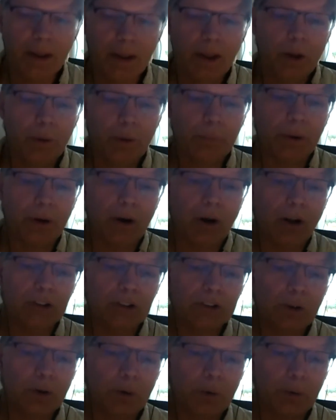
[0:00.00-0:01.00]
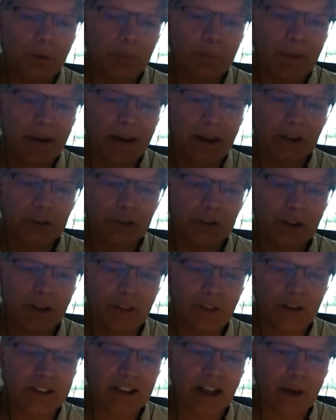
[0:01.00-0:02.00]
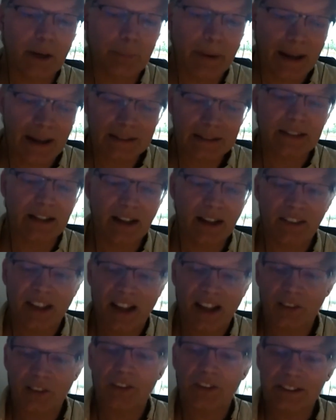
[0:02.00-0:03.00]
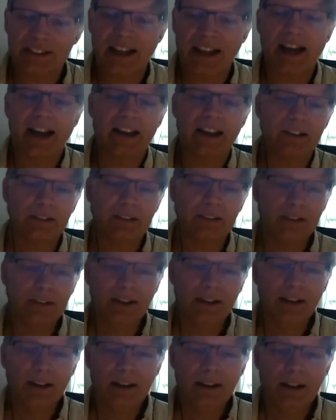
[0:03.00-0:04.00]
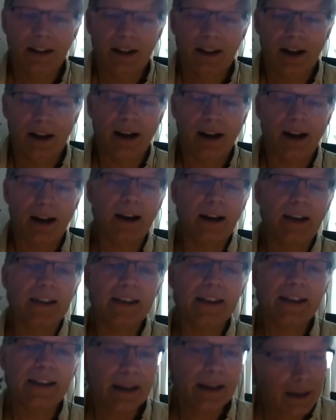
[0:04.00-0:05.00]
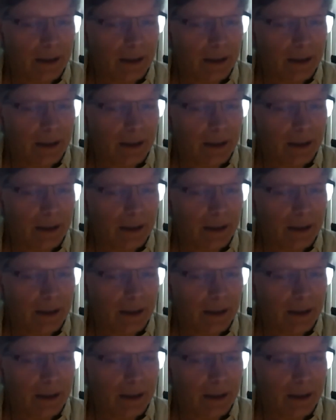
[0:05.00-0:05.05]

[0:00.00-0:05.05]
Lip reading: but also making sure that there's a capacity on the other side. It can get